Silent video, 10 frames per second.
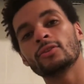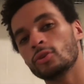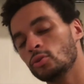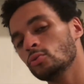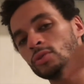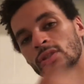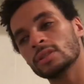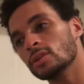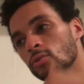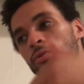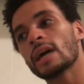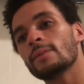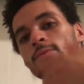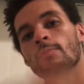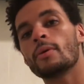the new
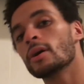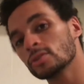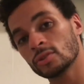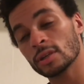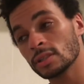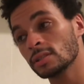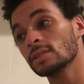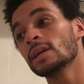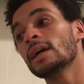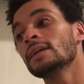types of bar structures,